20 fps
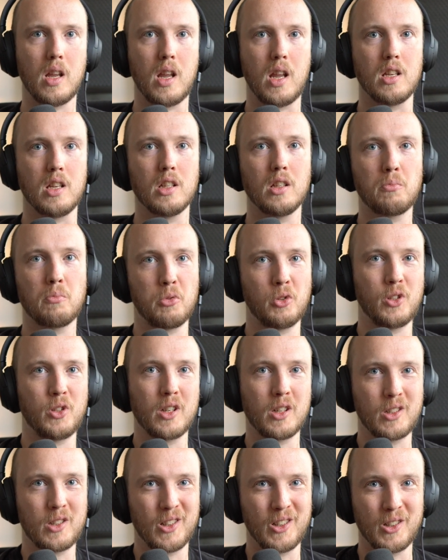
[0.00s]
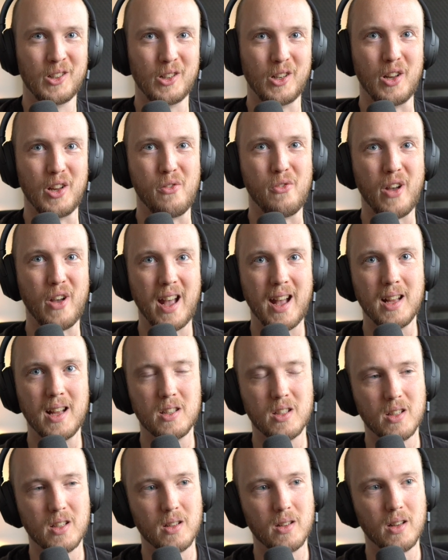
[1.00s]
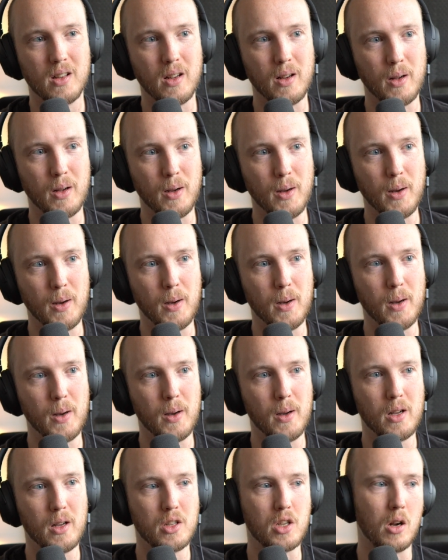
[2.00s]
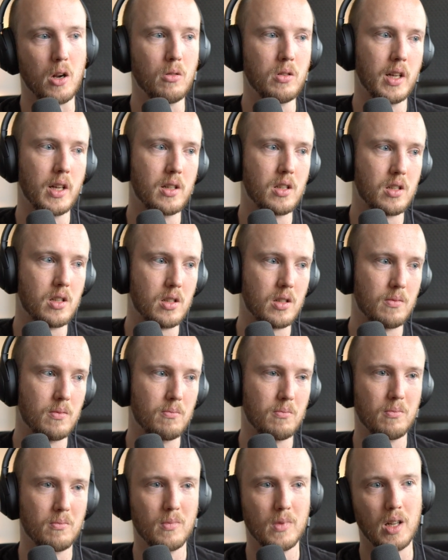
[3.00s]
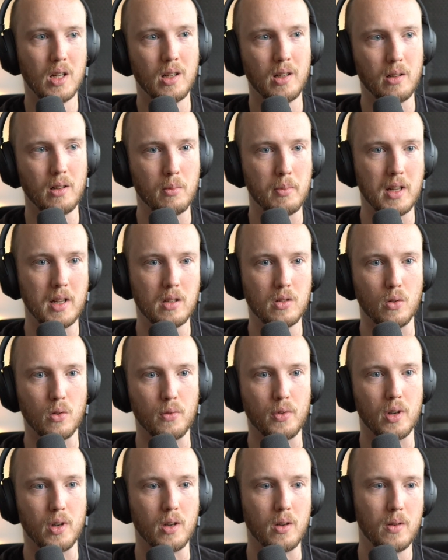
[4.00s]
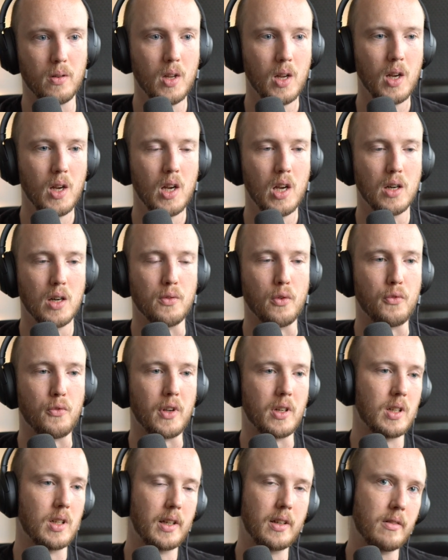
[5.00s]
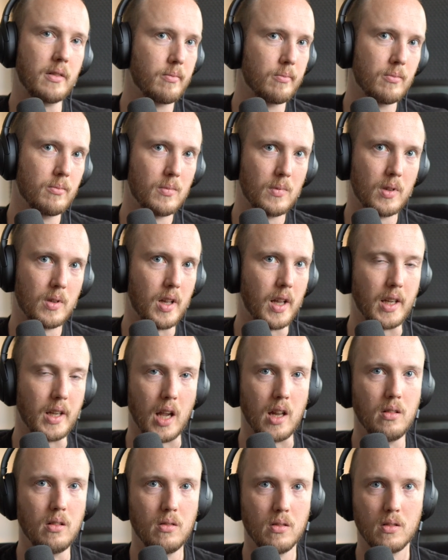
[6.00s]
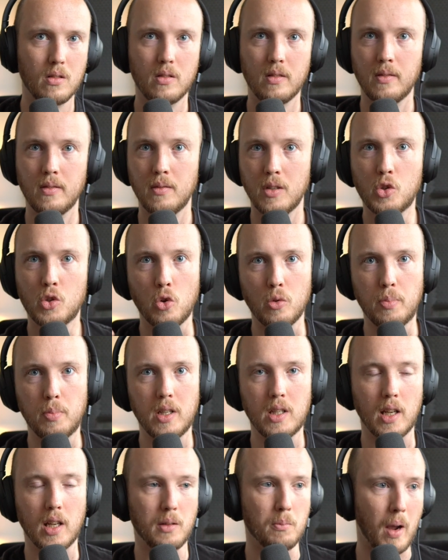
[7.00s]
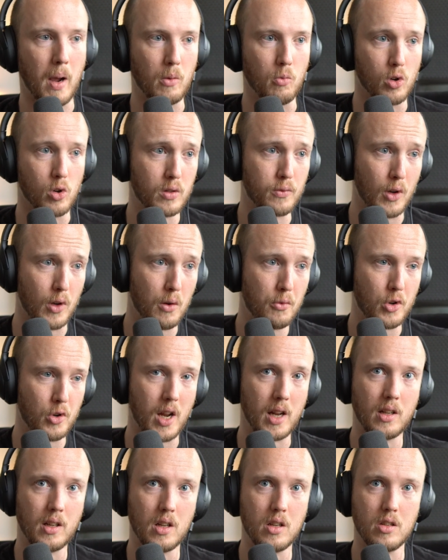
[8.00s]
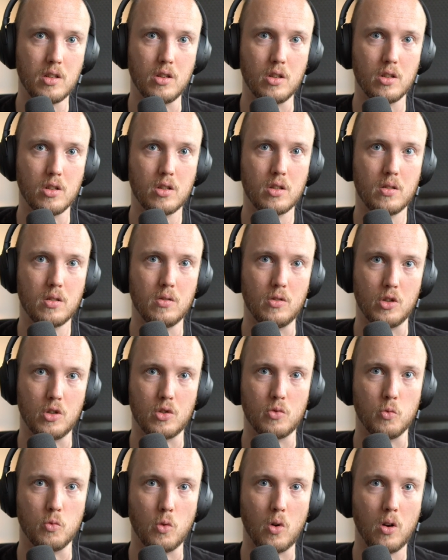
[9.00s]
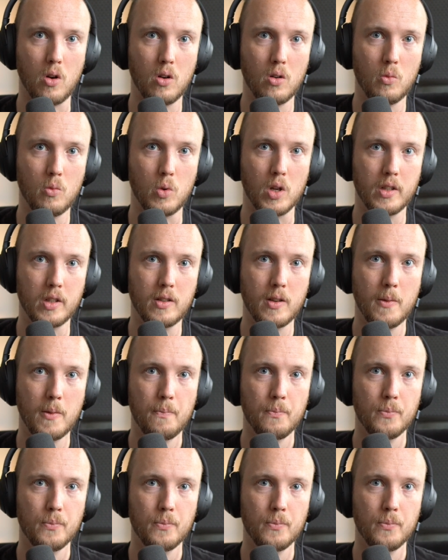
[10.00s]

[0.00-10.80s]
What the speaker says: isn't particularly fast. So that's a little bit of a thing. Like, again, it could be that my workflow for that is just wrong, but